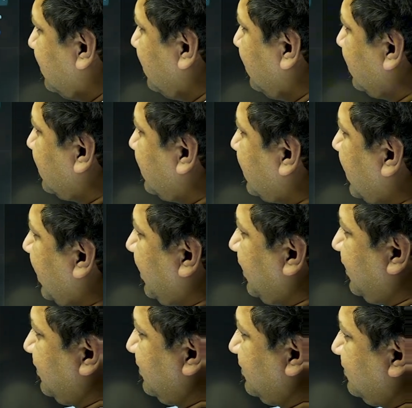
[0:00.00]

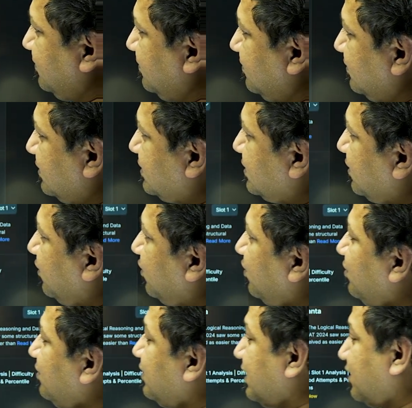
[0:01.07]
Okay.
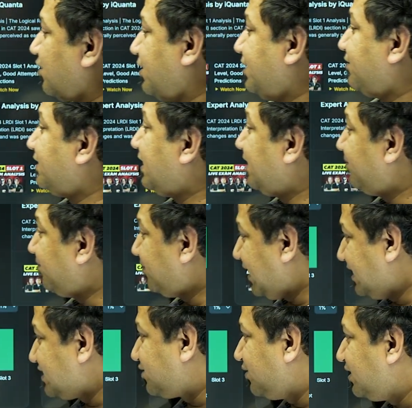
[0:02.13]
So, according to them,
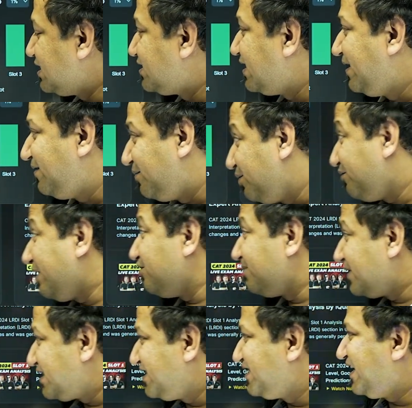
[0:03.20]
my score is 9.5
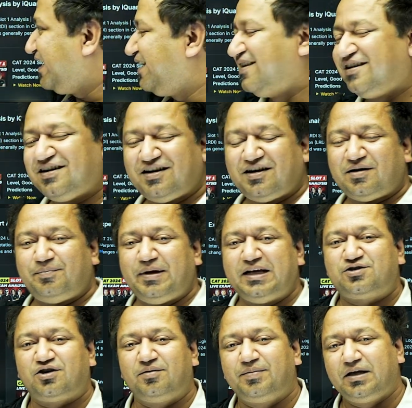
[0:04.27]
percentile.
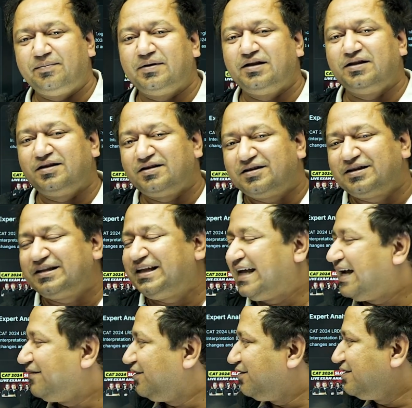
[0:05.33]
Based on people, they
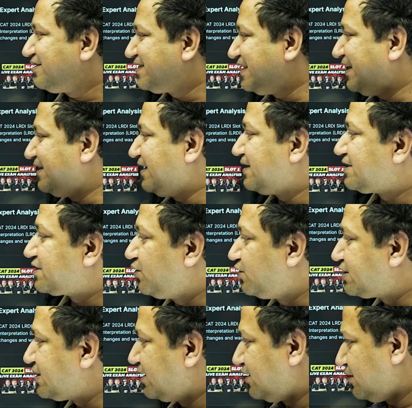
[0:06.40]
have you know sent their
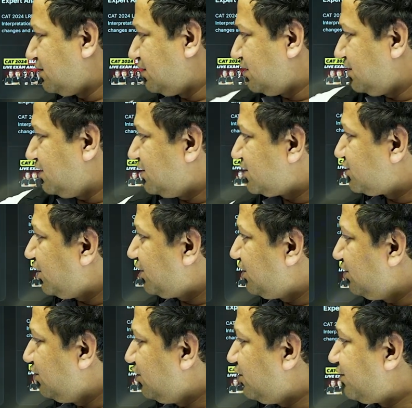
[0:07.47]
scores. Slot
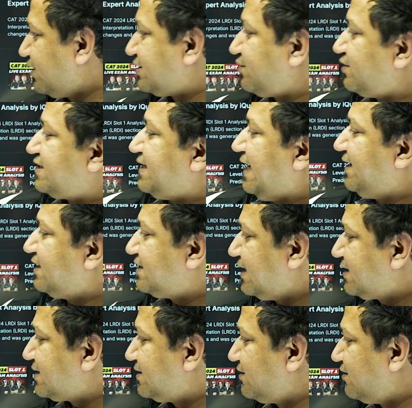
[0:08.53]
2, overall score is
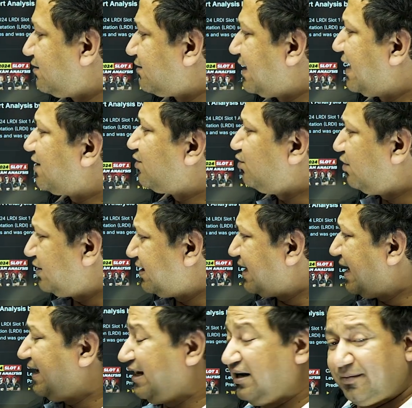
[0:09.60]
96, ranked
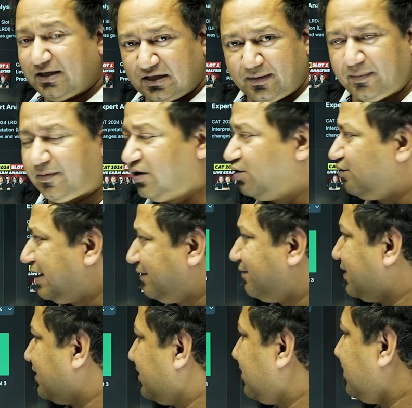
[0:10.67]
219 among the people who
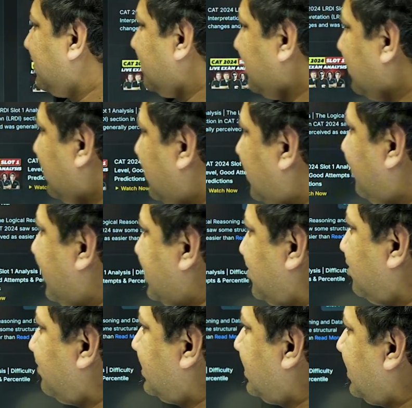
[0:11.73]
have uh,
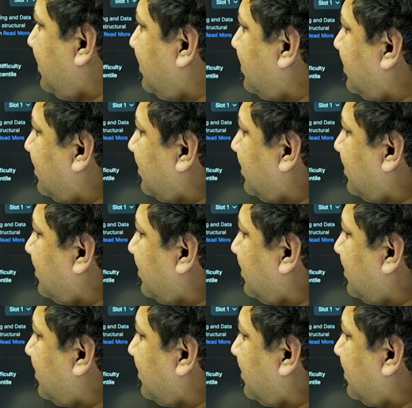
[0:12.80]
mentioned over there,